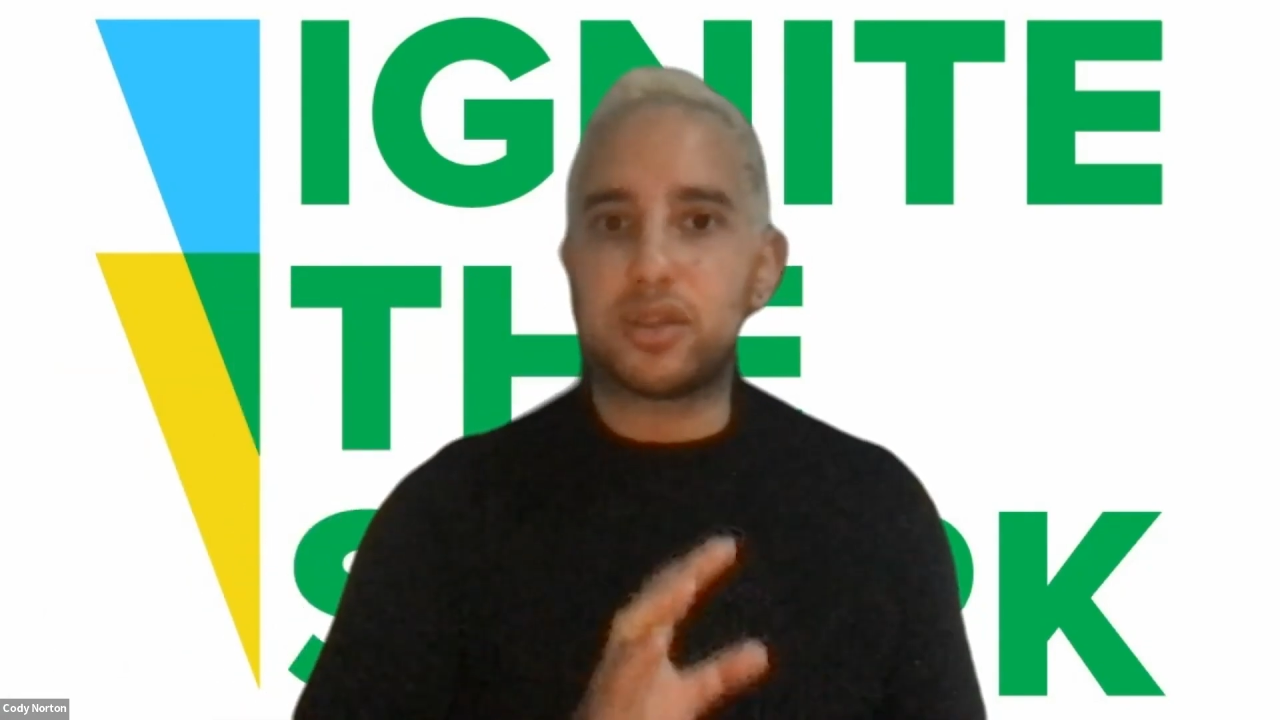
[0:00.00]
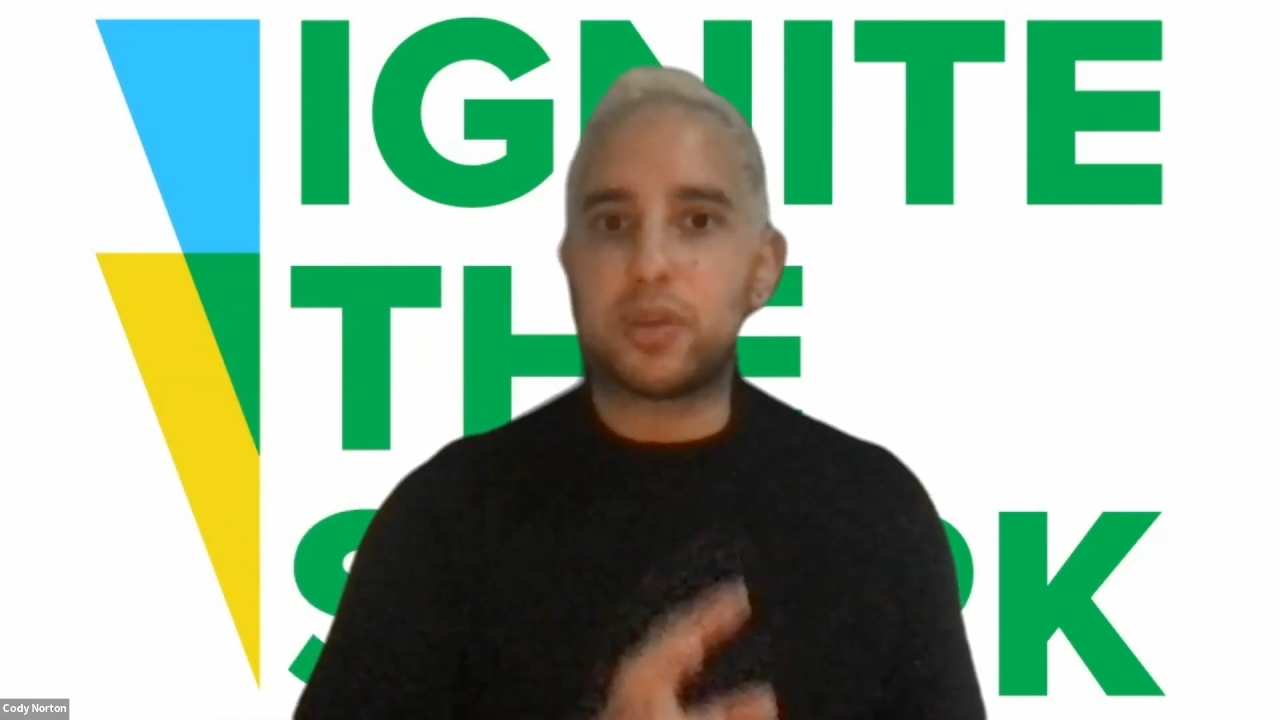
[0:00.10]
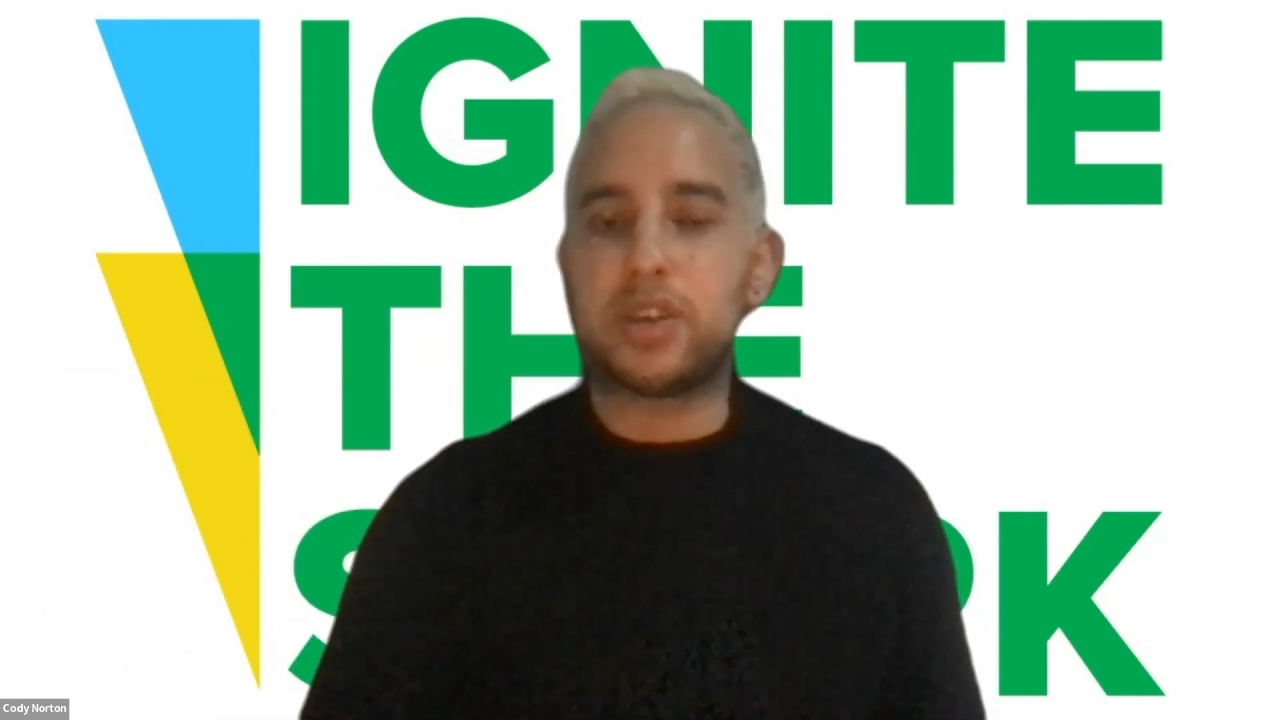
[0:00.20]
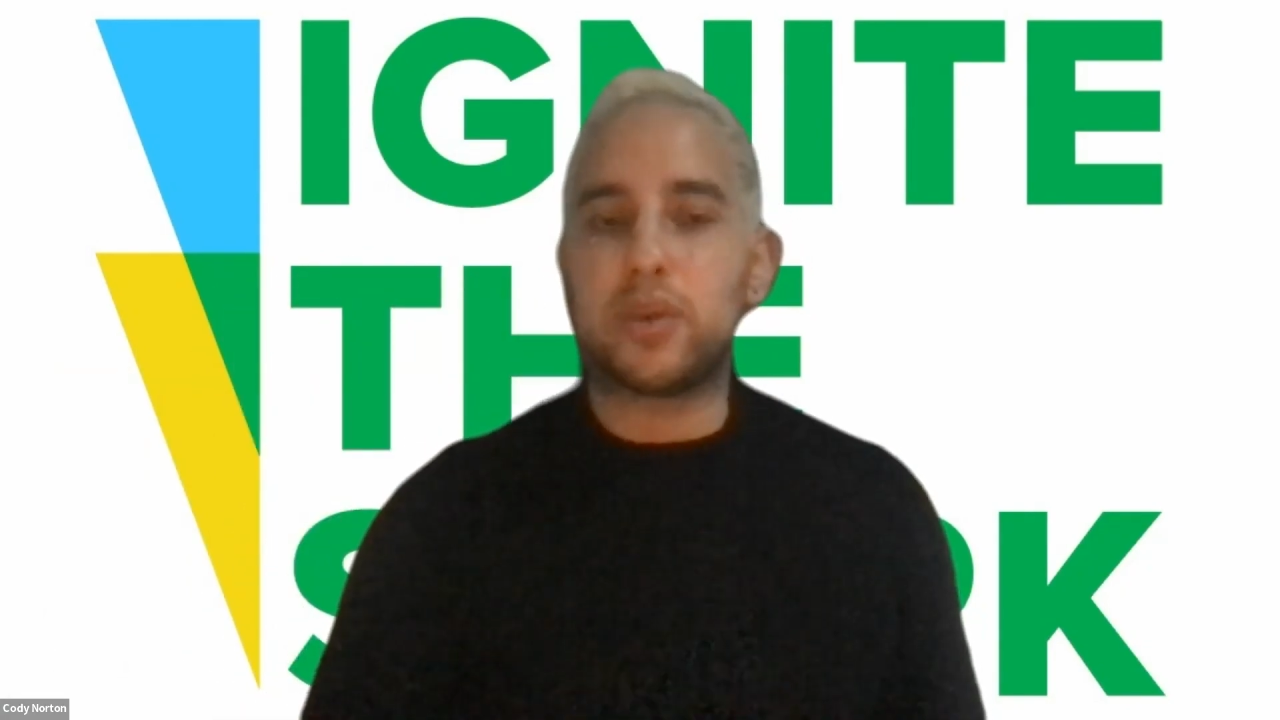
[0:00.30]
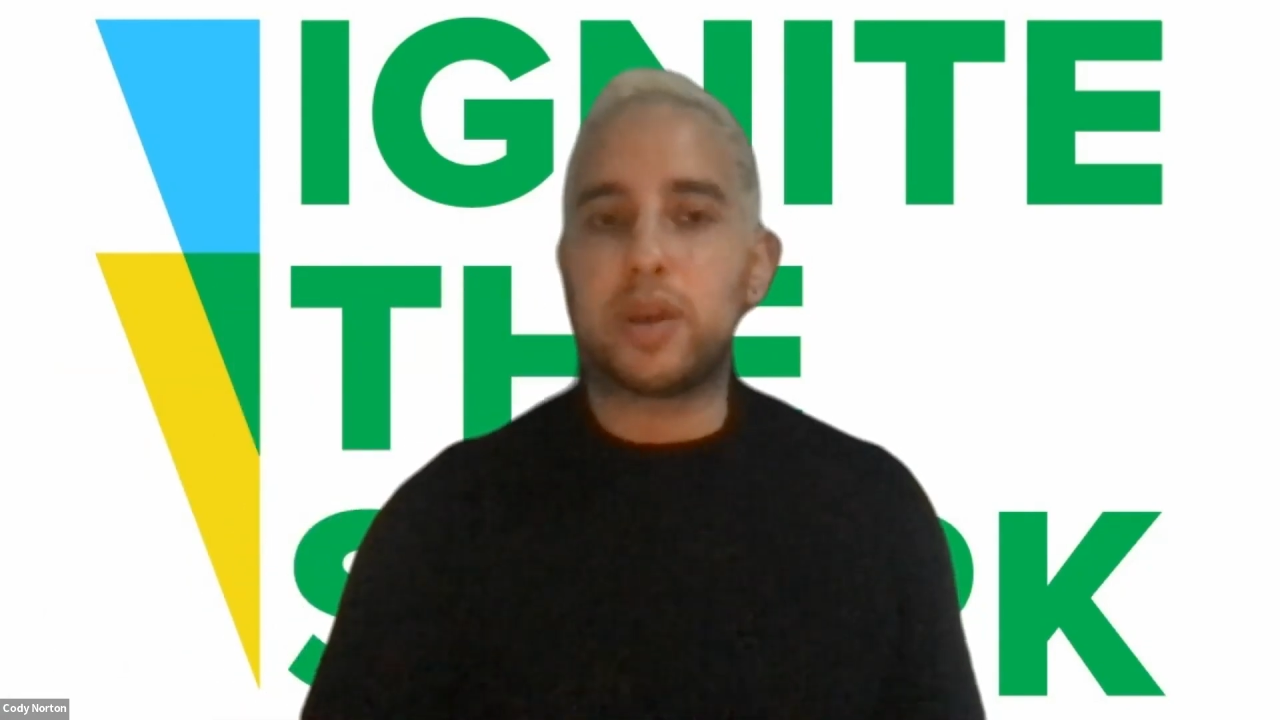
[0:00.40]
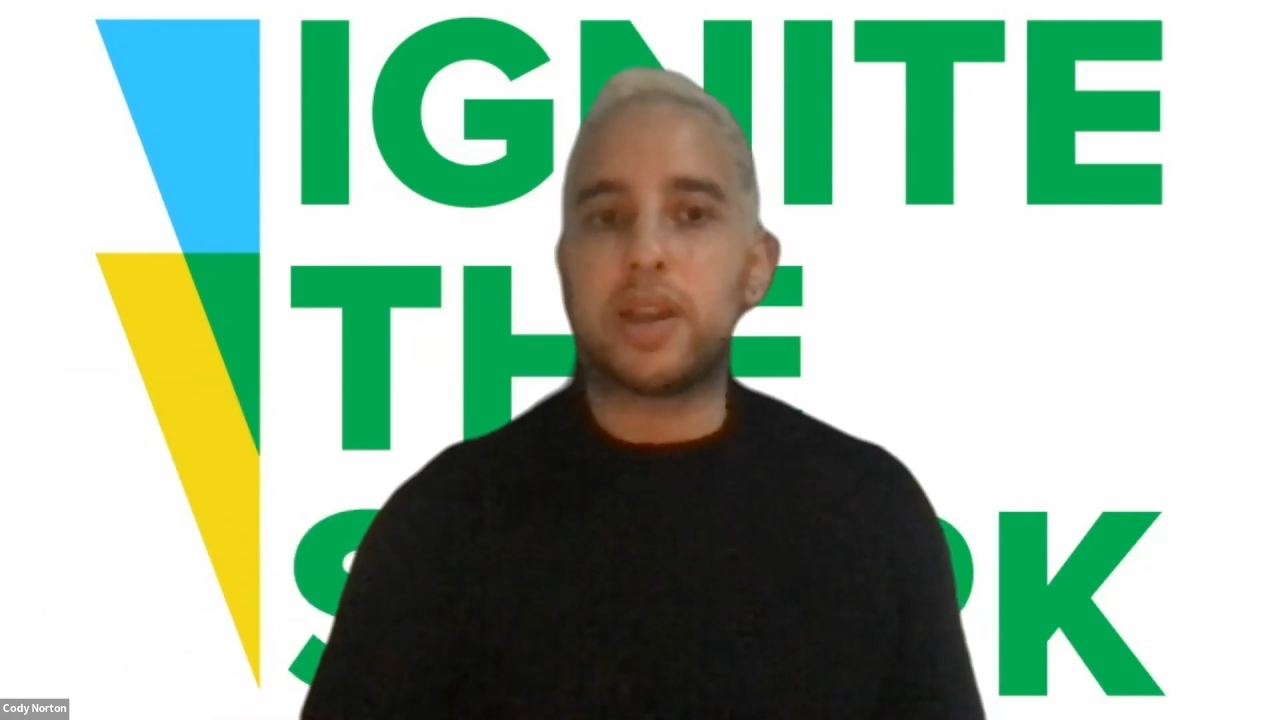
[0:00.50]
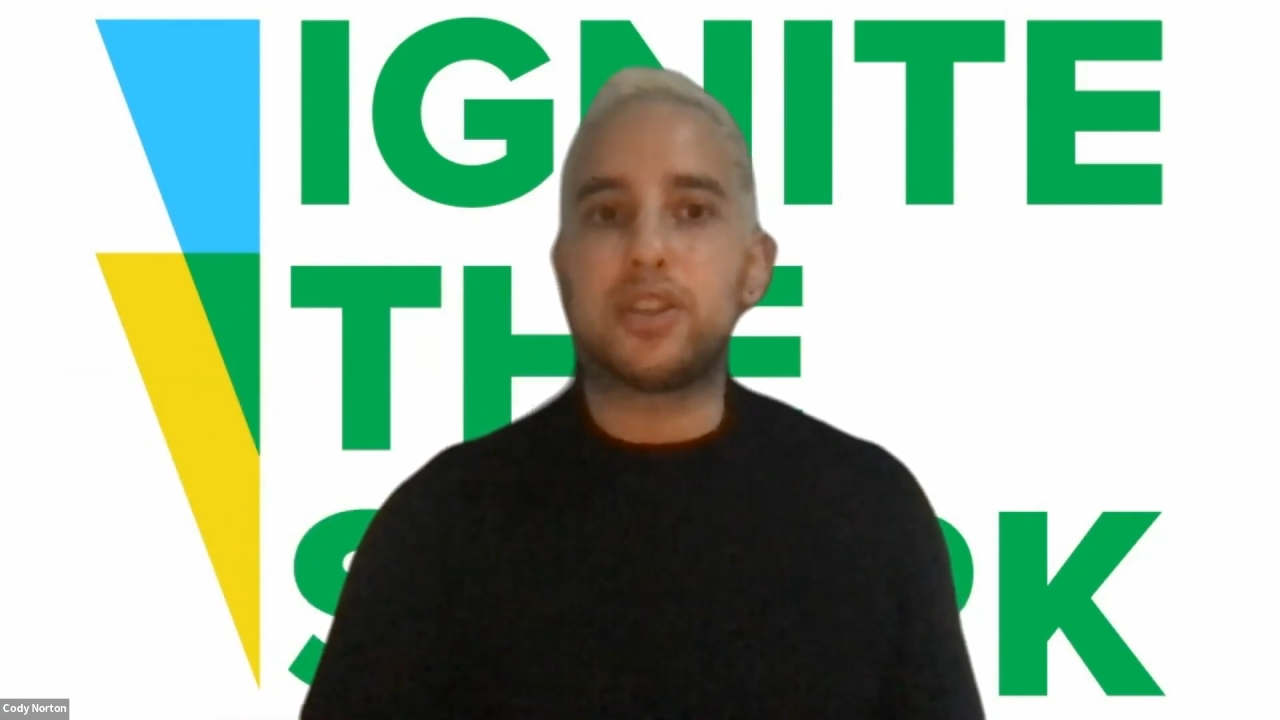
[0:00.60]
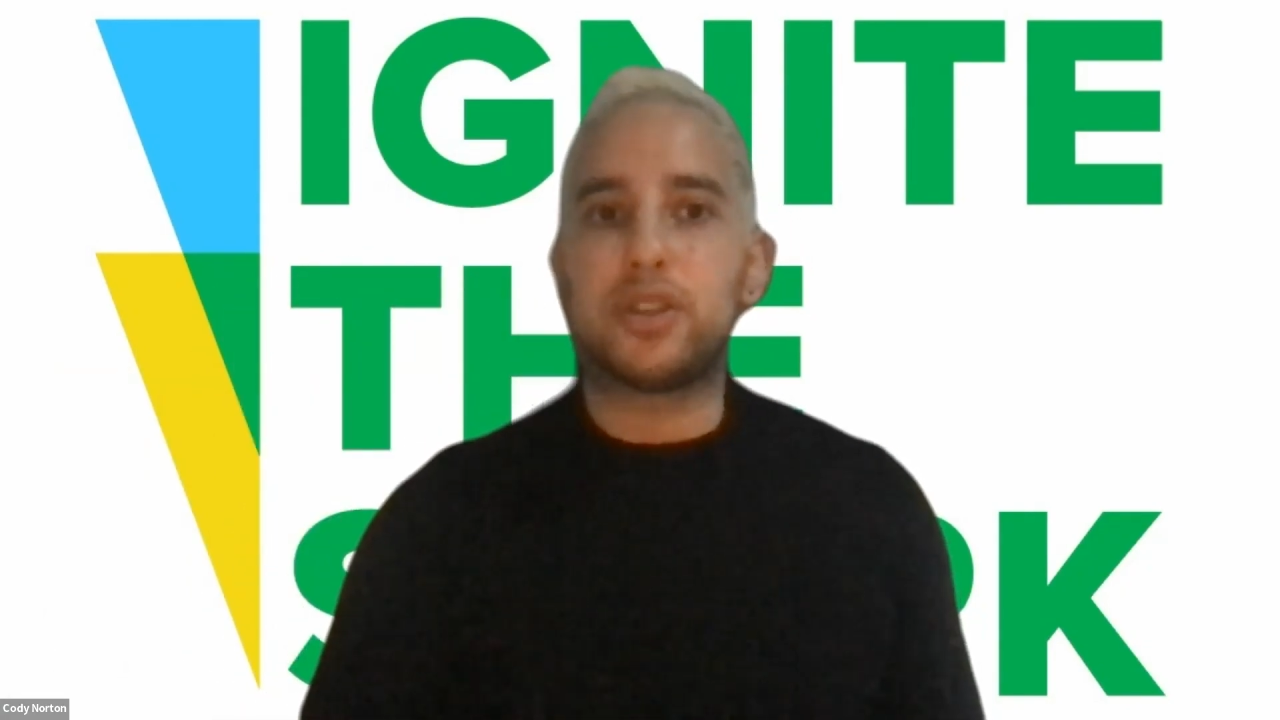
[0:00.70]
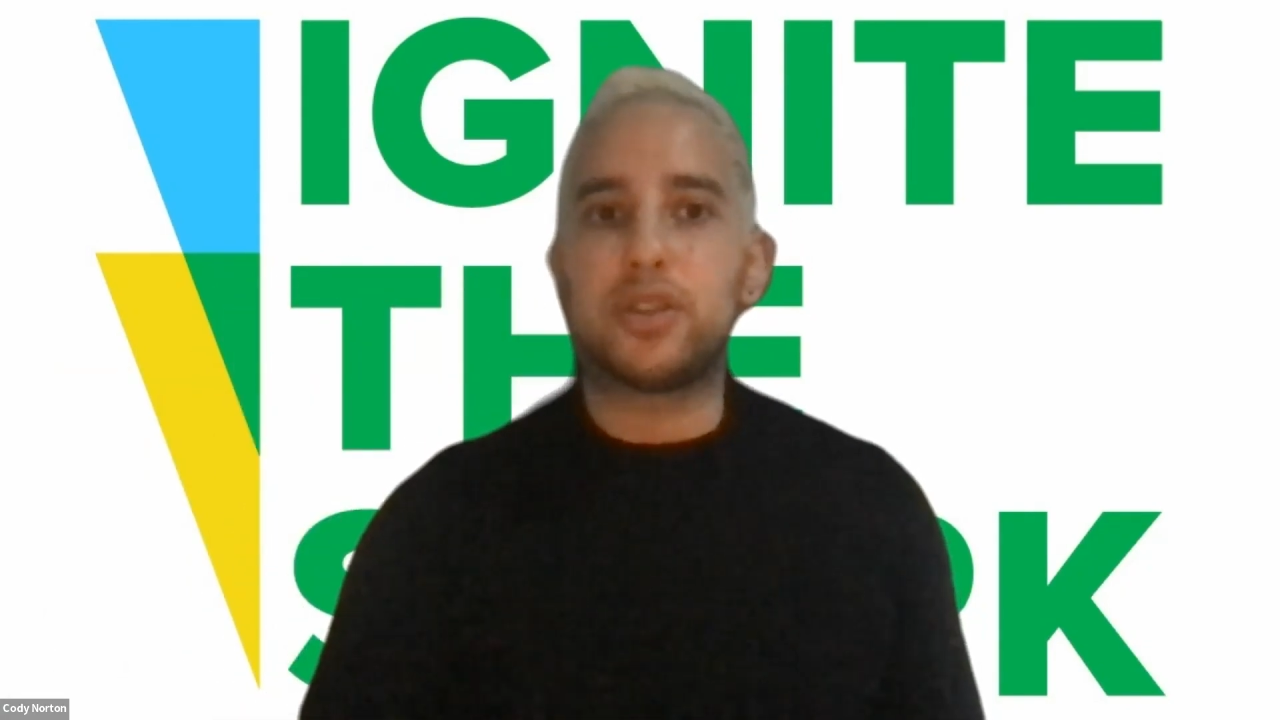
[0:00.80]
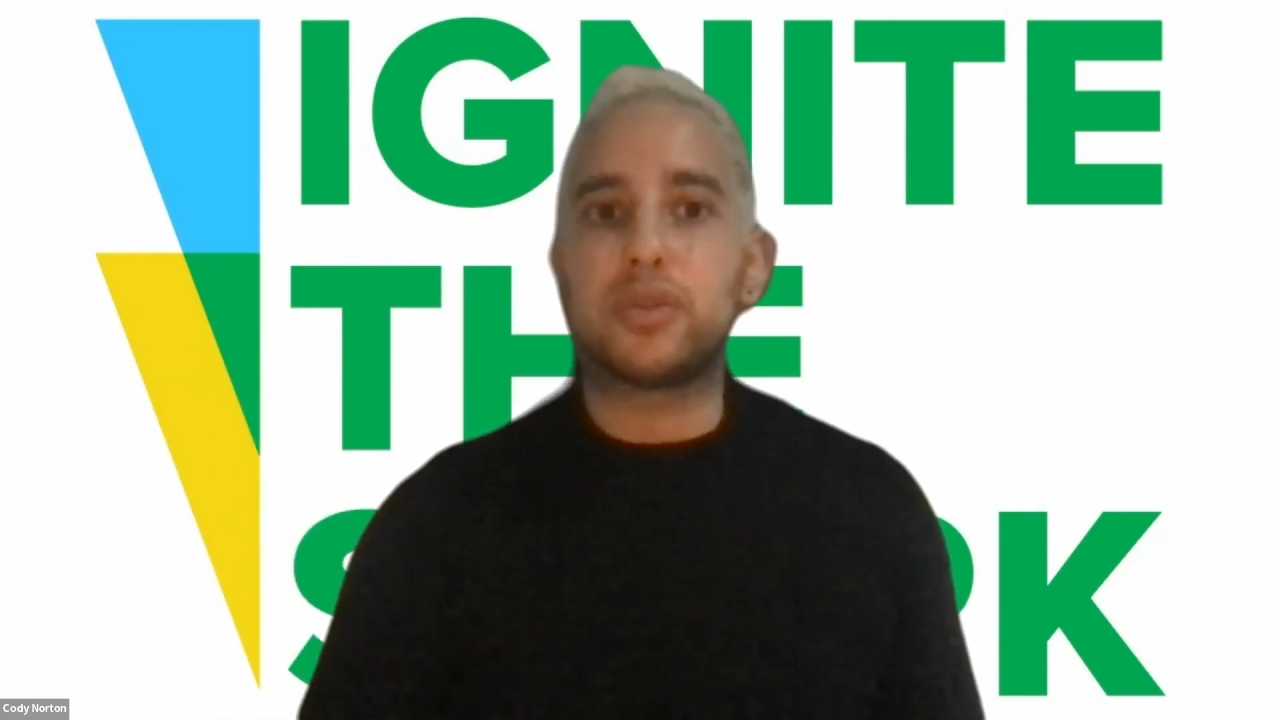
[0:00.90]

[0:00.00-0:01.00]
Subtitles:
2022.